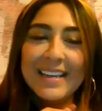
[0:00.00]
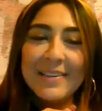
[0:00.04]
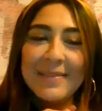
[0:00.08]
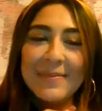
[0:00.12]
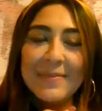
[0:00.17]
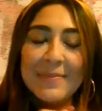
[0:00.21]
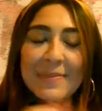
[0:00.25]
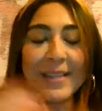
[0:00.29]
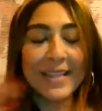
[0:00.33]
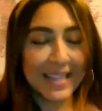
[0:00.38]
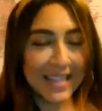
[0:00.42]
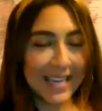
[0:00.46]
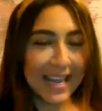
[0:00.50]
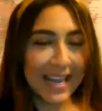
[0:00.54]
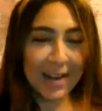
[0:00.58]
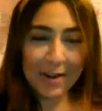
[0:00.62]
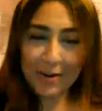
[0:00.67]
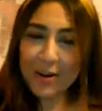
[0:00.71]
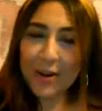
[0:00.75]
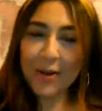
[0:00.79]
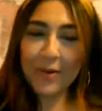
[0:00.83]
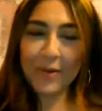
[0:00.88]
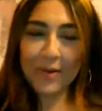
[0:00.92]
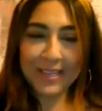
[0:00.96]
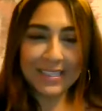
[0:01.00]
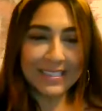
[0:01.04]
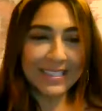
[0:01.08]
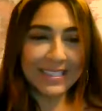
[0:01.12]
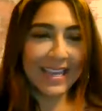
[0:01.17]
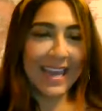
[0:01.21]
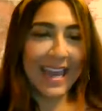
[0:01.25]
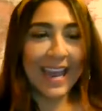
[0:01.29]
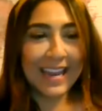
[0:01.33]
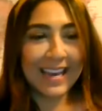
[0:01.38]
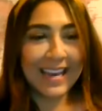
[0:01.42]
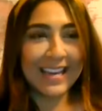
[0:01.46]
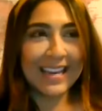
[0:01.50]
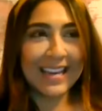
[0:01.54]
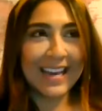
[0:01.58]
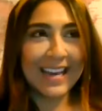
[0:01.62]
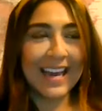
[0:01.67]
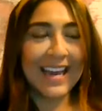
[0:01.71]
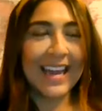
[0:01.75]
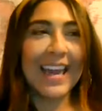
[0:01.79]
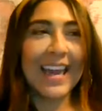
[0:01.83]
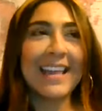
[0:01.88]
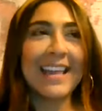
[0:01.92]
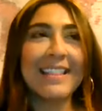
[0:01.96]
but then I don't know, because I hate it.
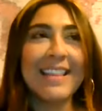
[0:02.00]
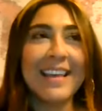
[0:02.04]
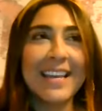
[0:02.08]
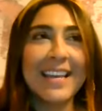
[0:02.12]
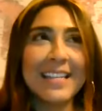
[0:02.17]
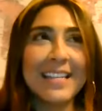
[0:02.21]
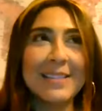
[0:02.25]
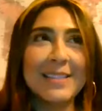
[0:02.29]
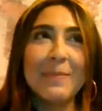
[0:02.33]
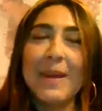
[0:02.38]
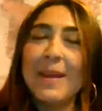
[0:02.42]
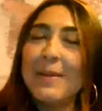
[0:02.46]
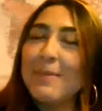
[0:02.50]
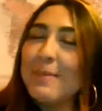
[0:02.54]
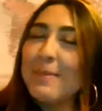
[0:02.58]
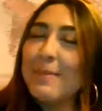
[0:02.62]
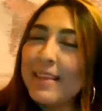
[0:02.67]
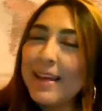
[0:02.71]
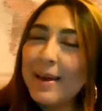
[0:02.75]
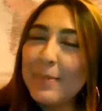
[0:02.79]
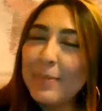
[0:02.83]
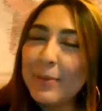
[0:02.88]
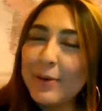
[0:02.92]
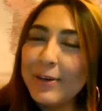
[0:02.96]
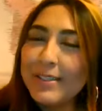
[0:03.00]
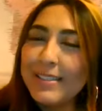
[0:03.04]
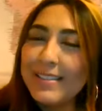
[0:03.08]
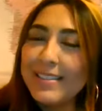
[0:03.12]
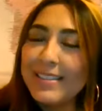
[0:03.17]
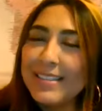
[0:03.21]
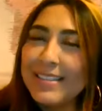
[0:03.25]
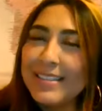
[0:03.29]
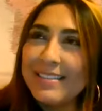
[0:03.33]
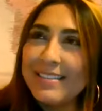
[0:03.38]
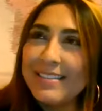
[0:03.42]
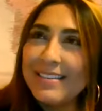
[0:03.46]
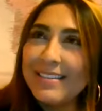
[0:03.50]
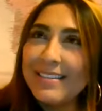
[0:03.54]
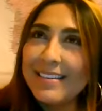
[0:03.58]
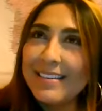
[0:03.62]
I hate that it's made me that person.